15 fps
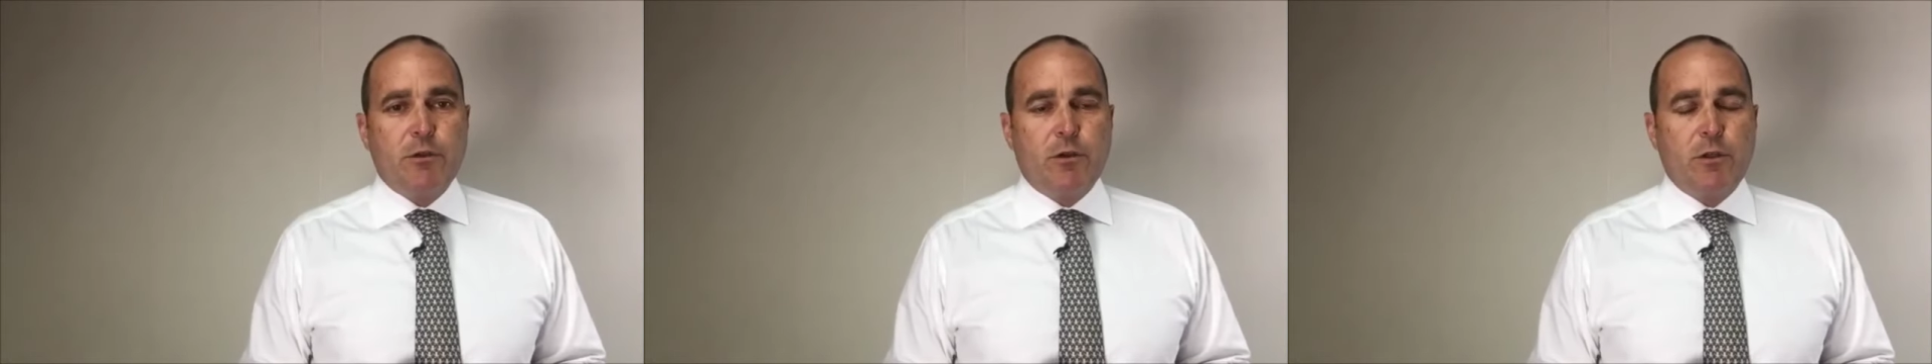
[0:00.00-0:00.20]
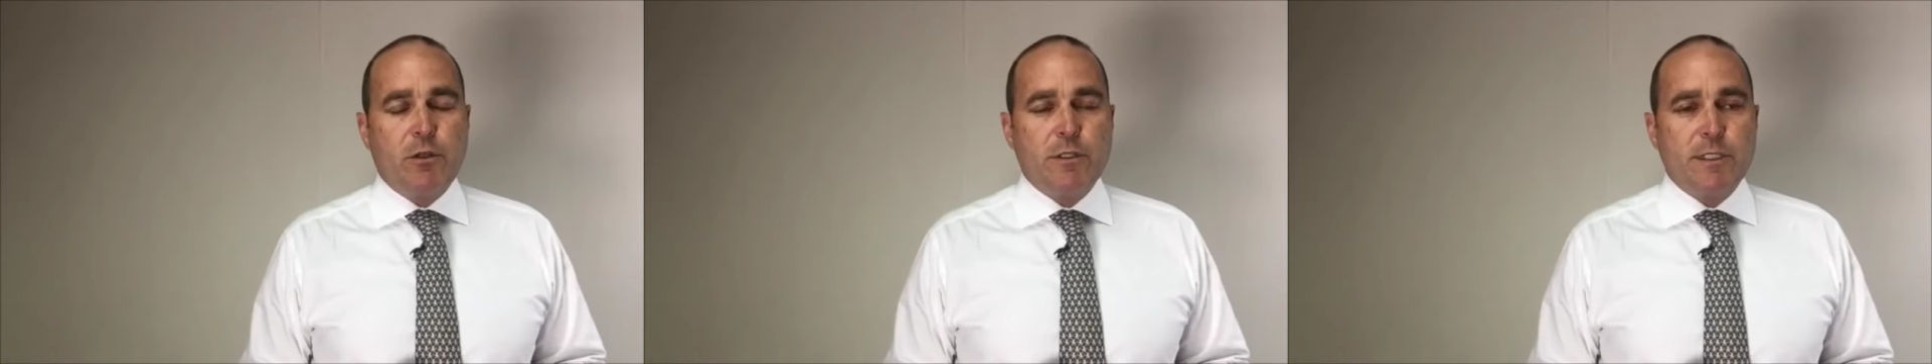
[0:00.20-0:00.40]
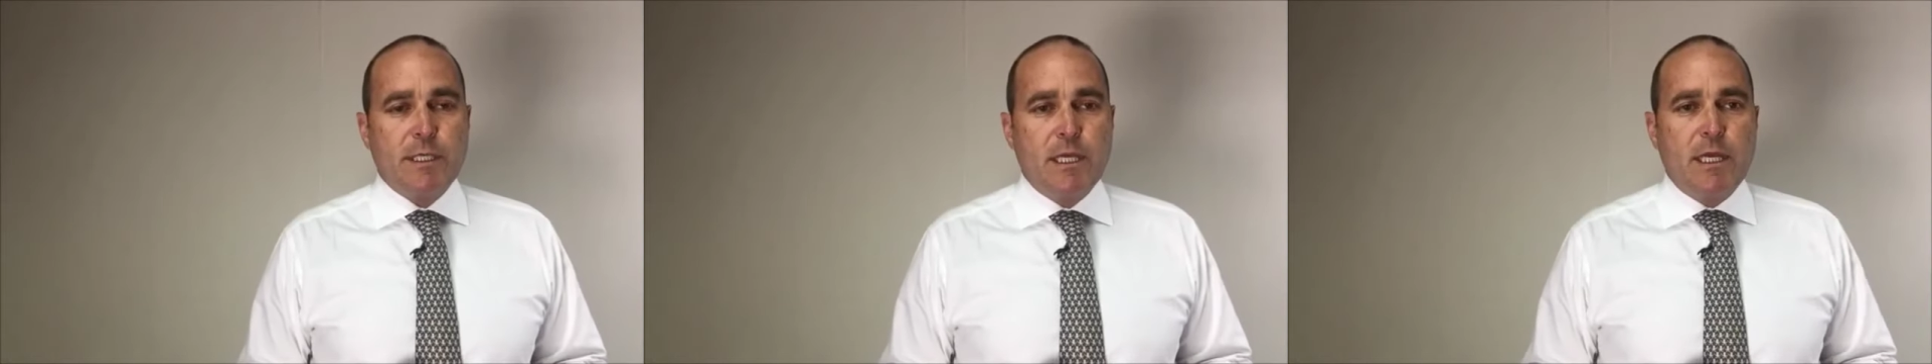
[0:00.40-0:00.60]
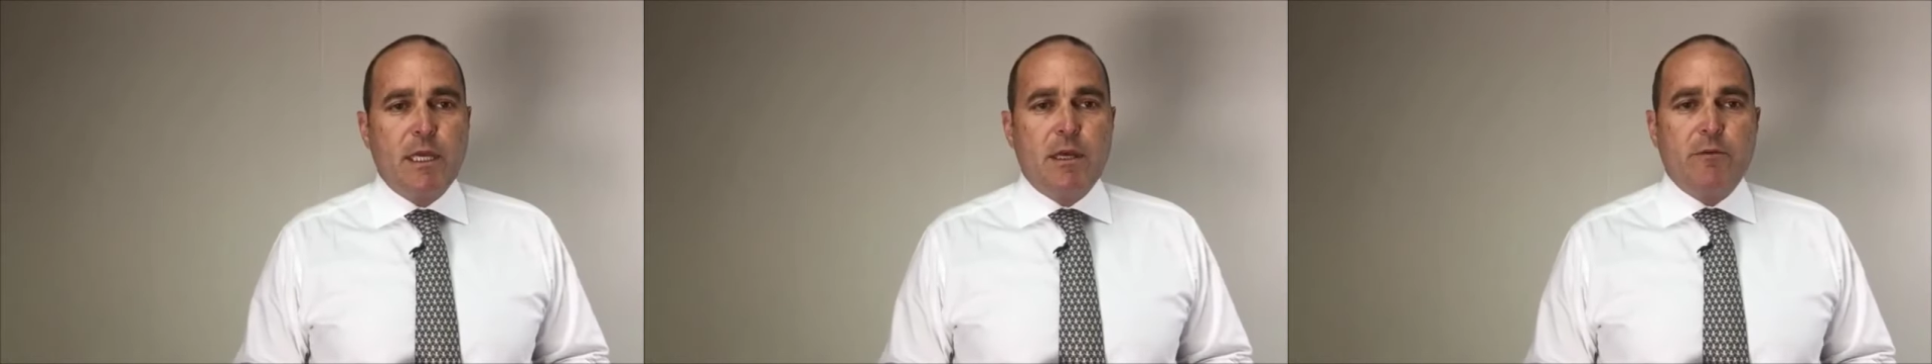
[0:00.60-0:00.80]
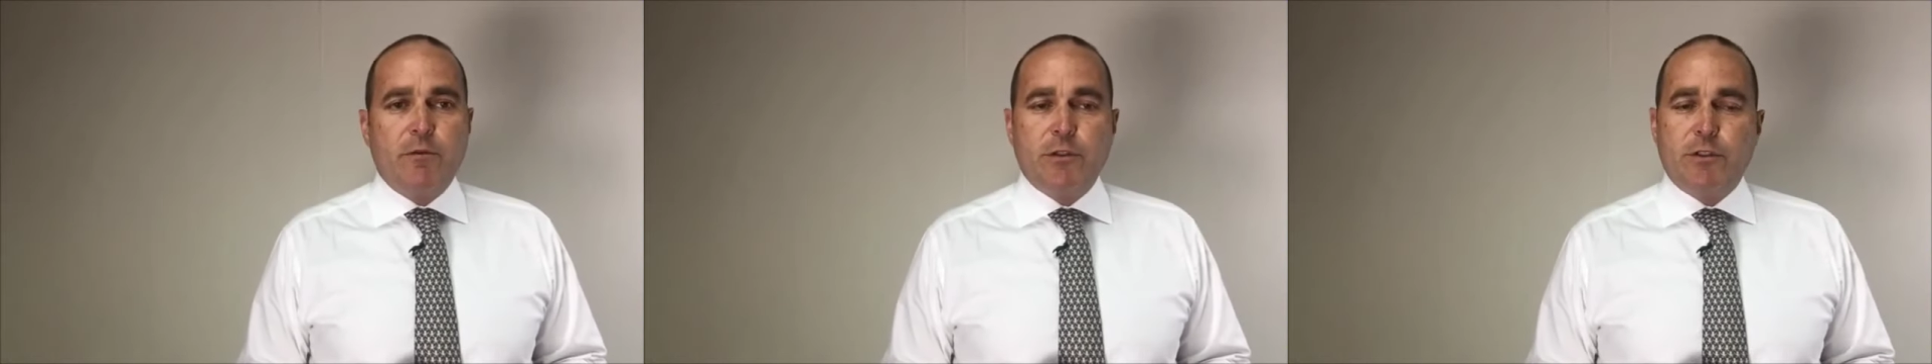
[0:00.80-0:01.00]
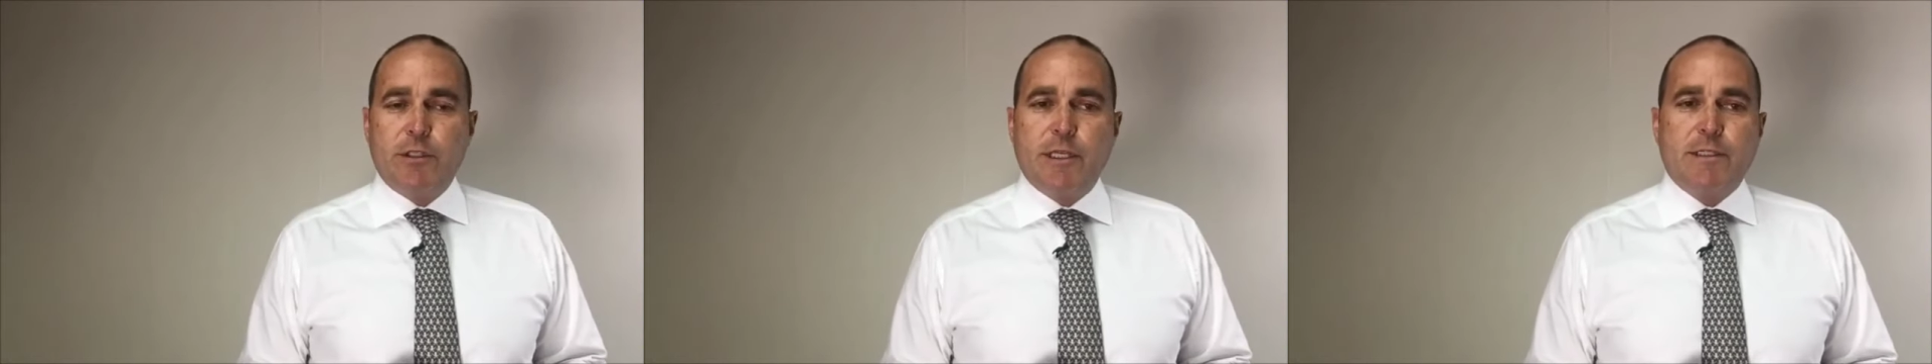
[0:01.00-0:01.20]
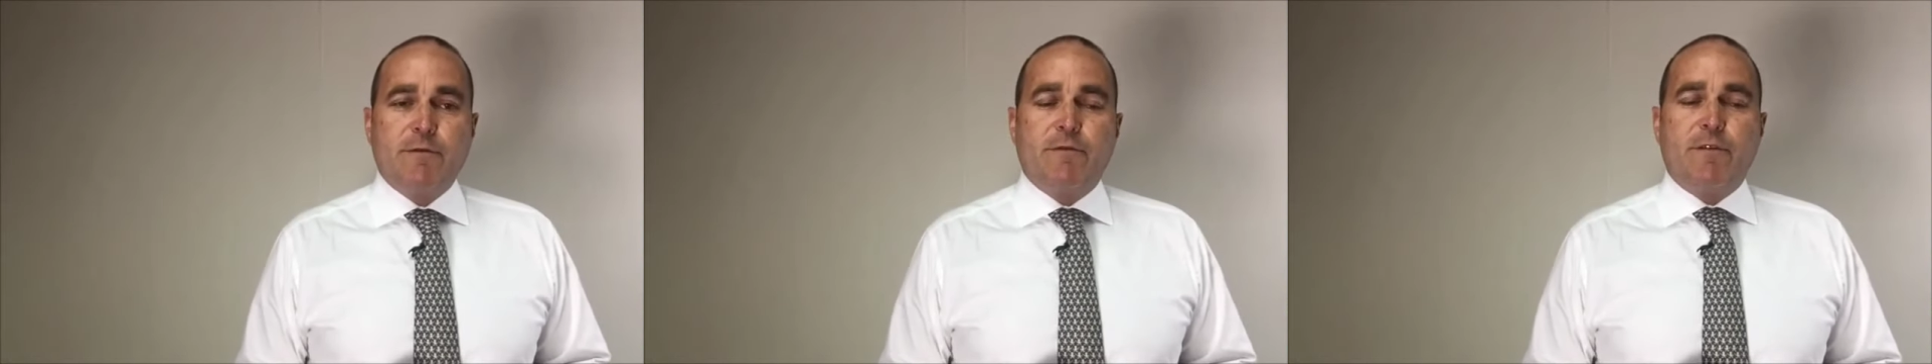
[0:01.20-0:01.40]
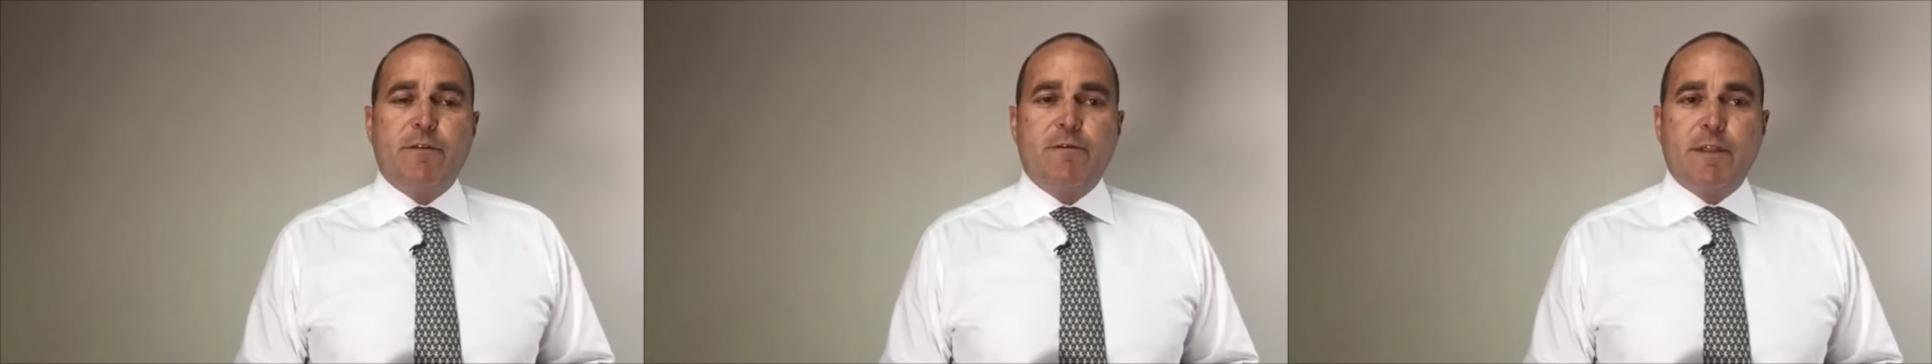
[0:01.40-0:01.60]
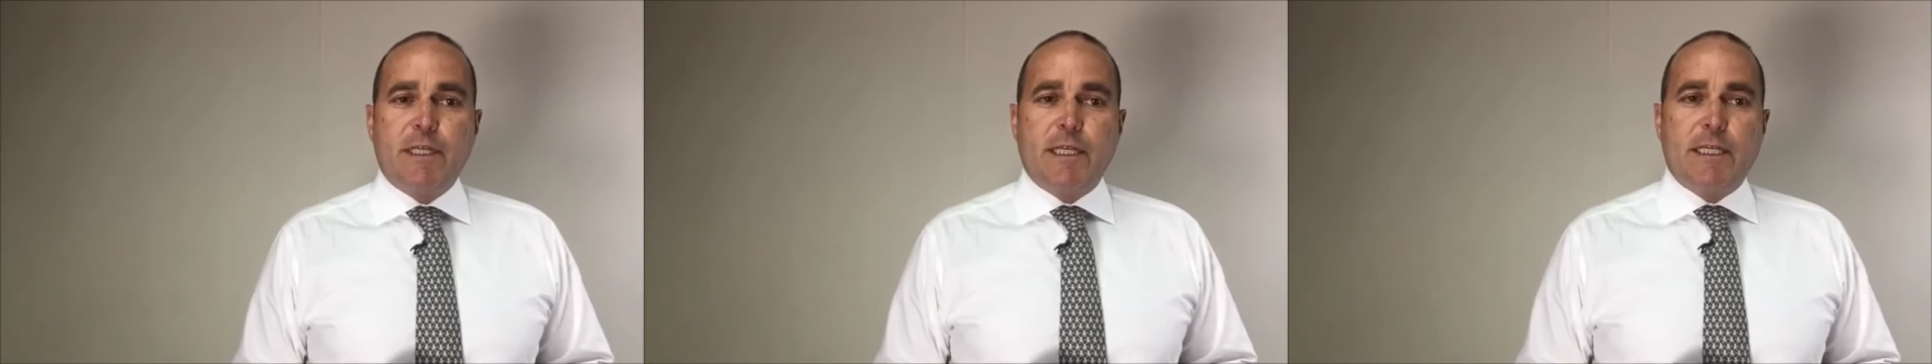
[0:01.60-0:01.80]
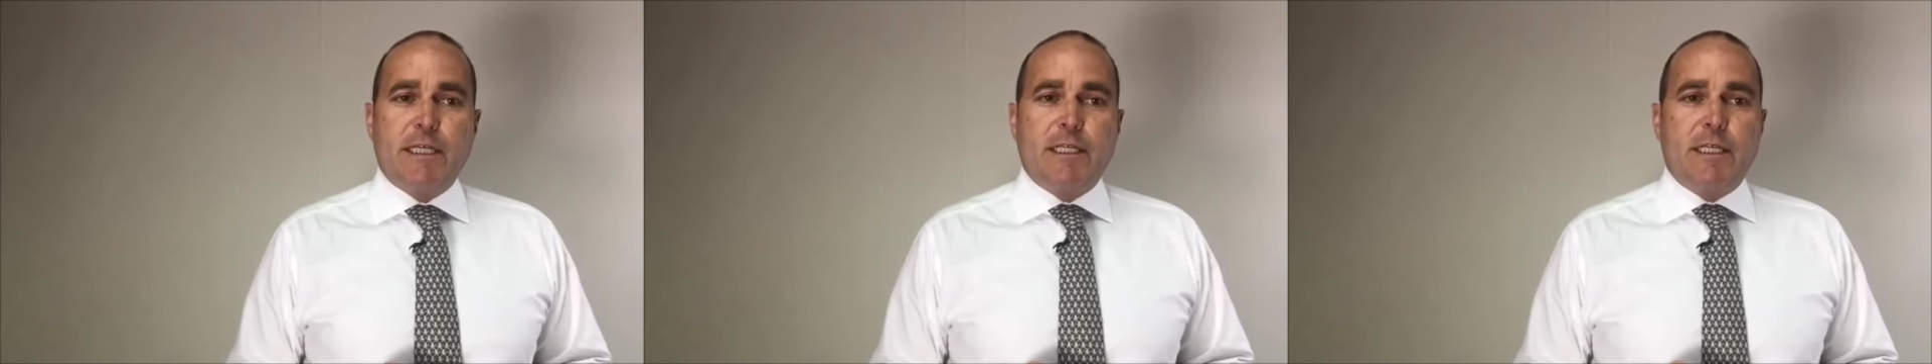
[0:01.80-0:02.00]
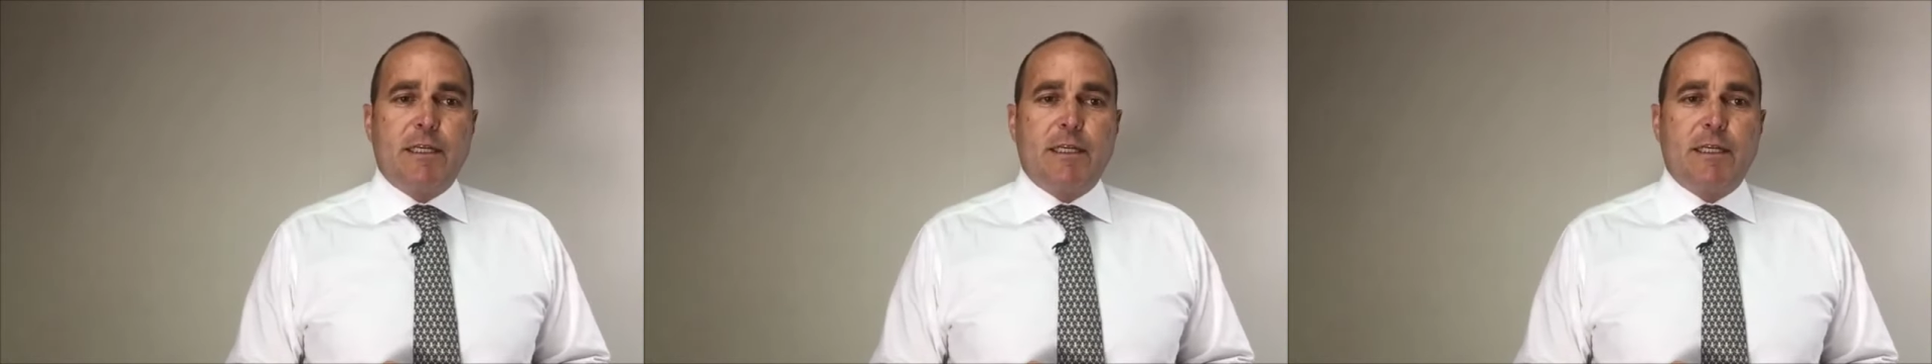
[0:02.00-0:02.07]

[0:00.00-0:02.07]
For the 2015